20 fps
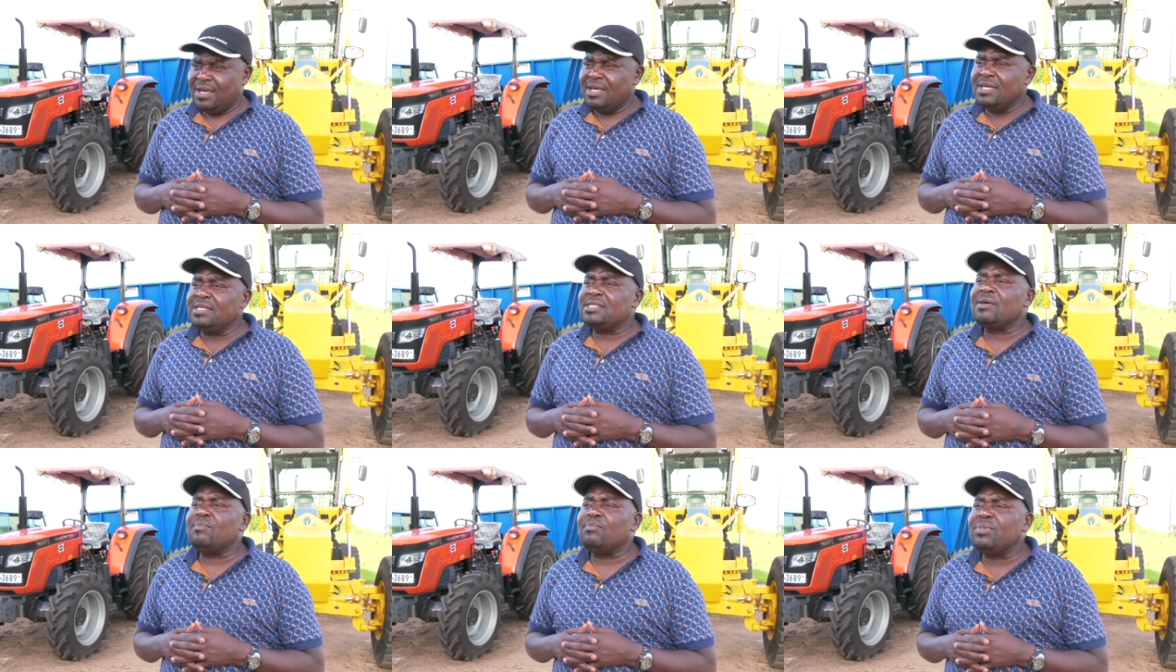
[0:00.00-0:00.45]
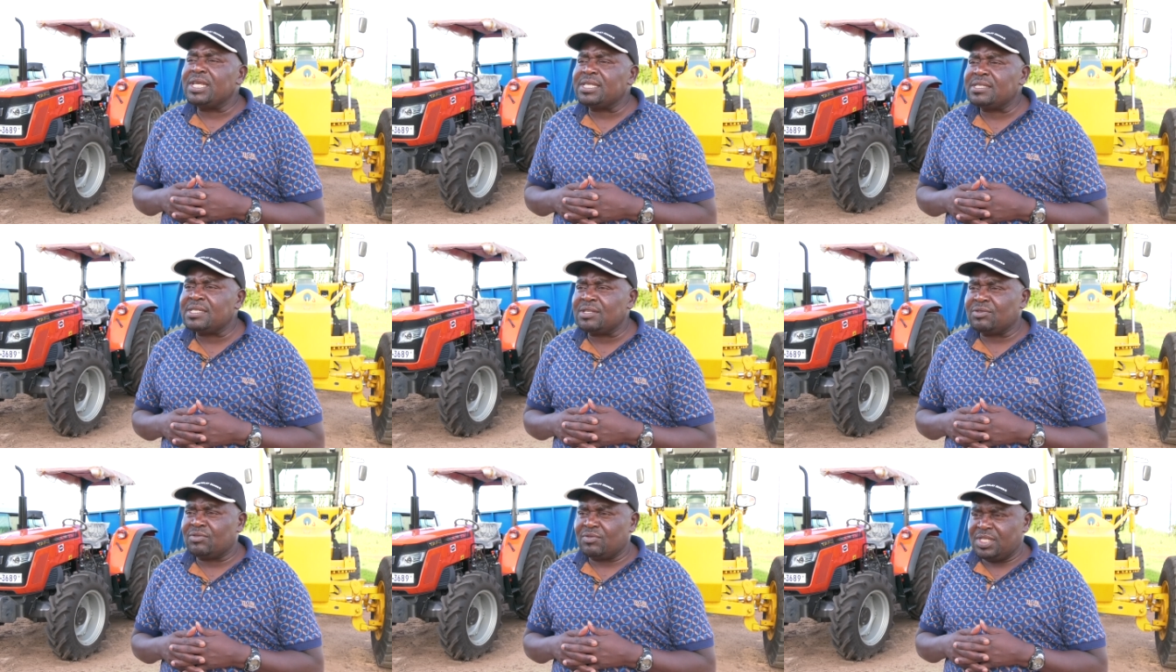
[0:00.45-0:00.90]
It's a
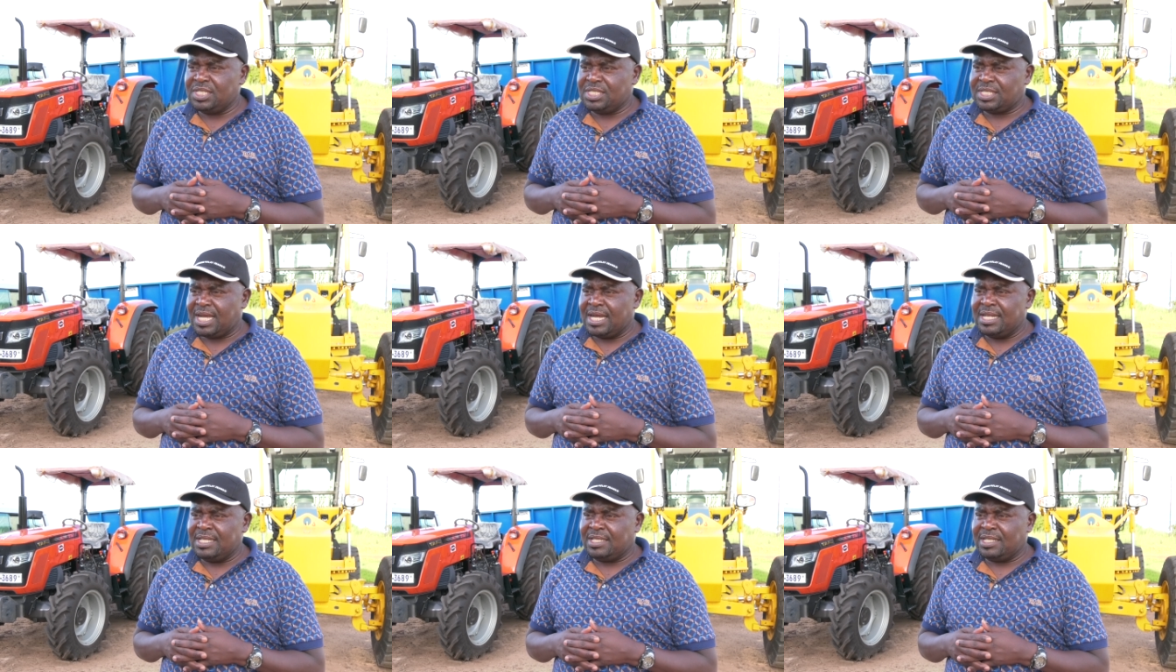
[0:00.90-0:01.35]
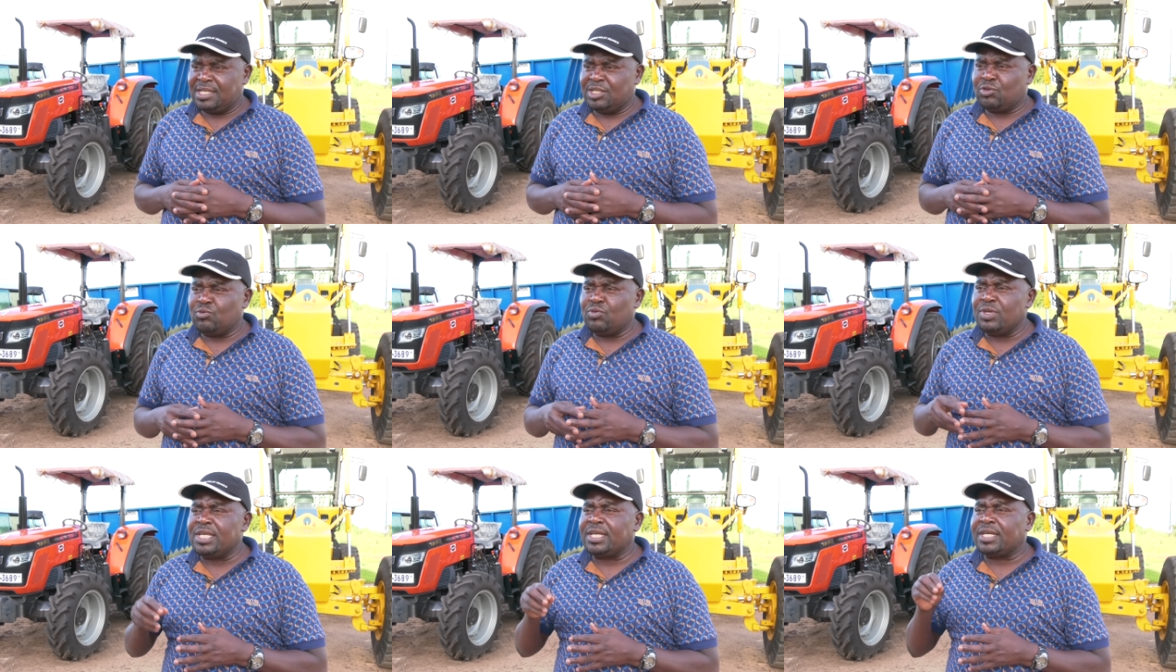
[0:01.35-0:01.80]
blessing to this country
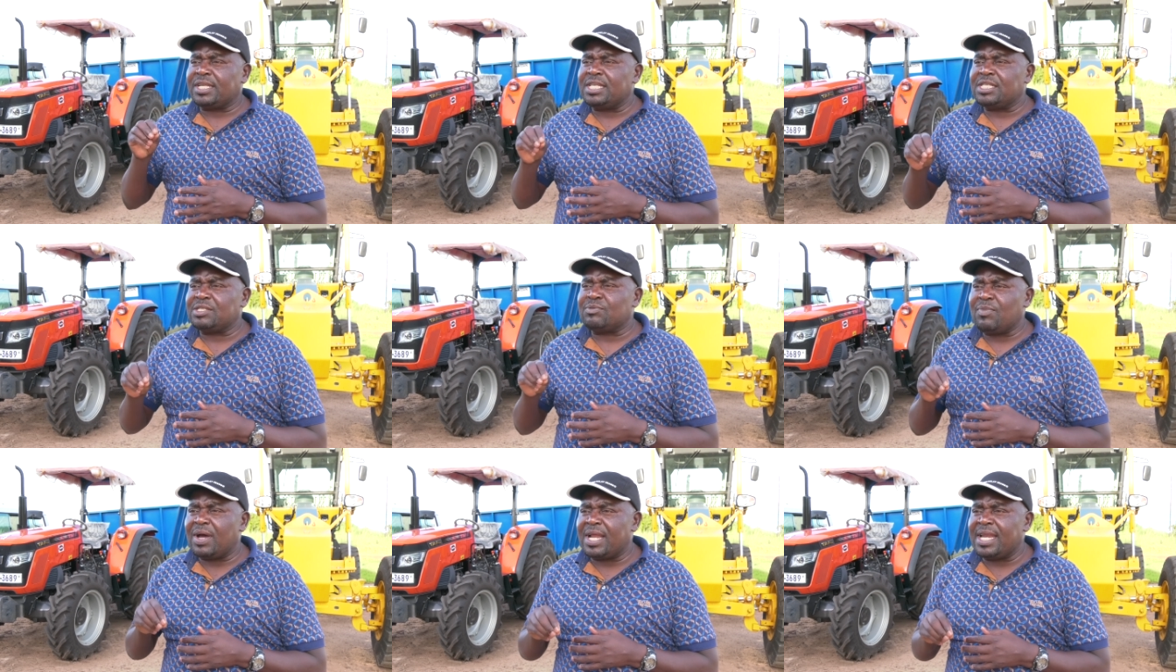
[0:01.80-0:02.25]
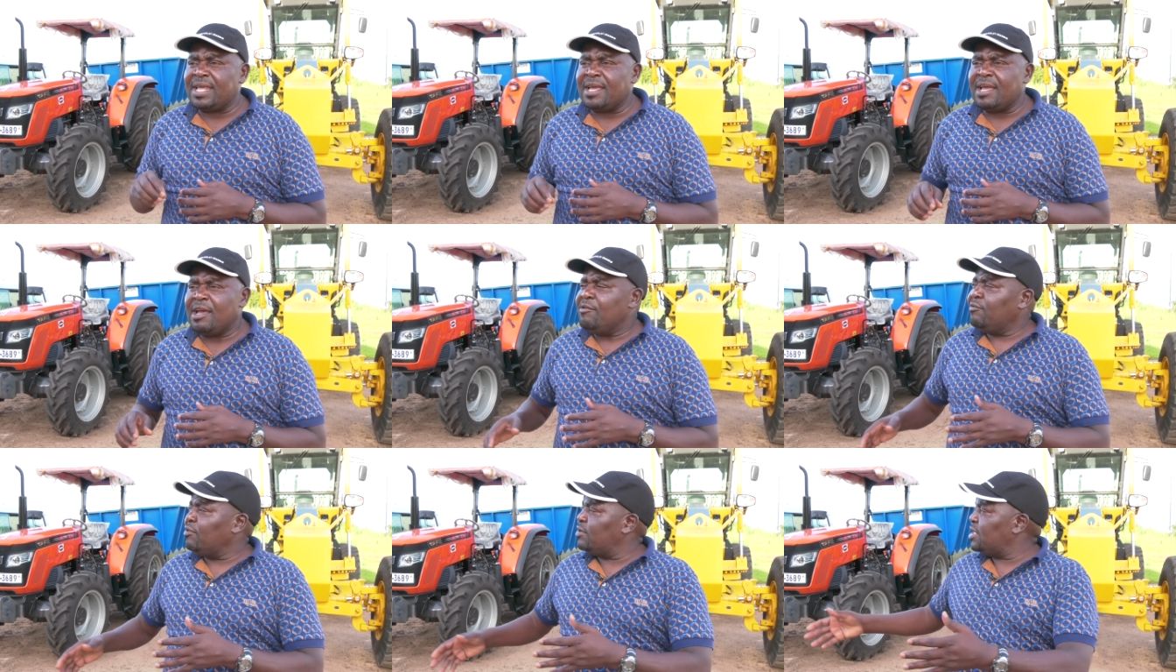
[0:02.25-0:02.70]
to increase money
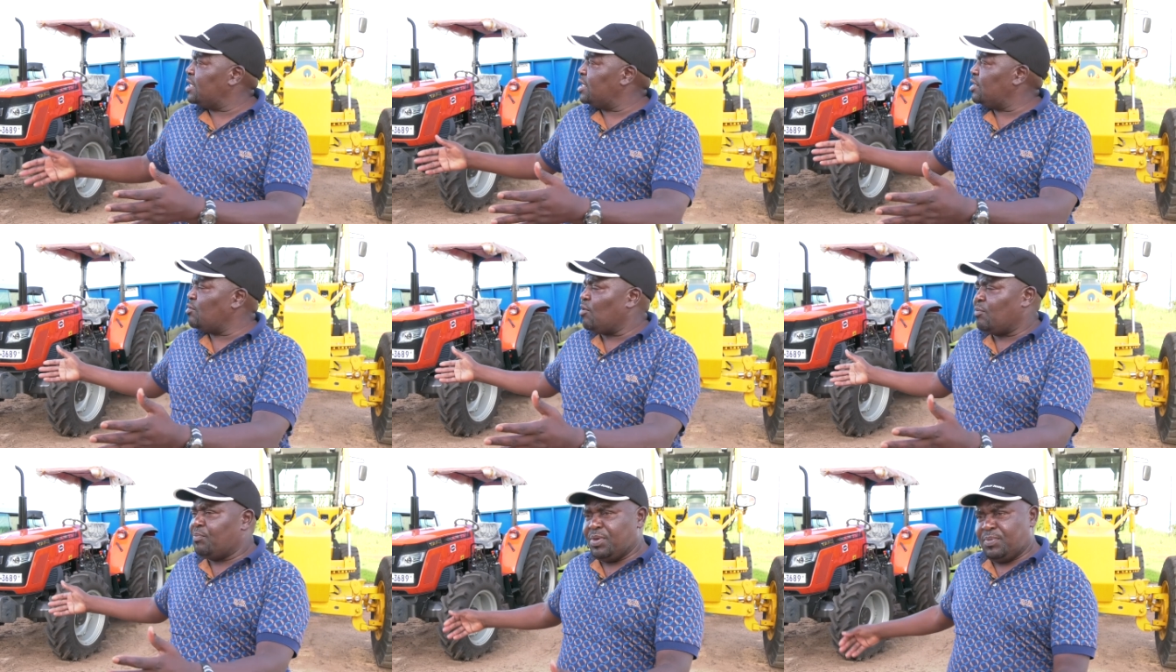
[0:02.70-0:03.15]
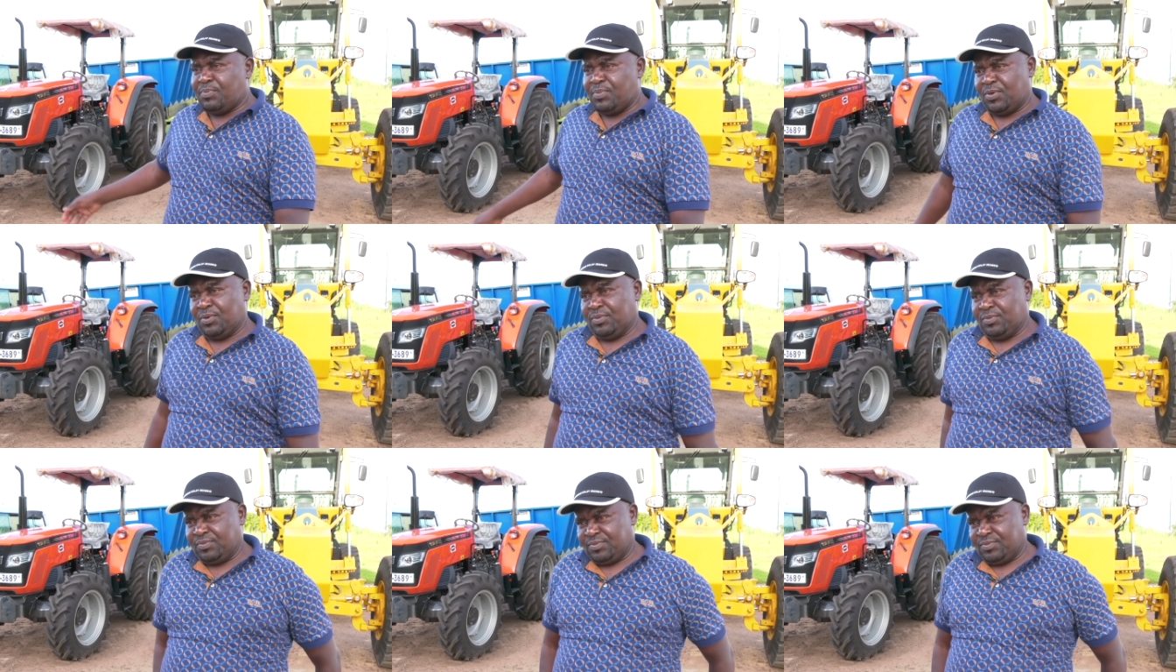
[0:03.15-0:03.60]
for the rural people.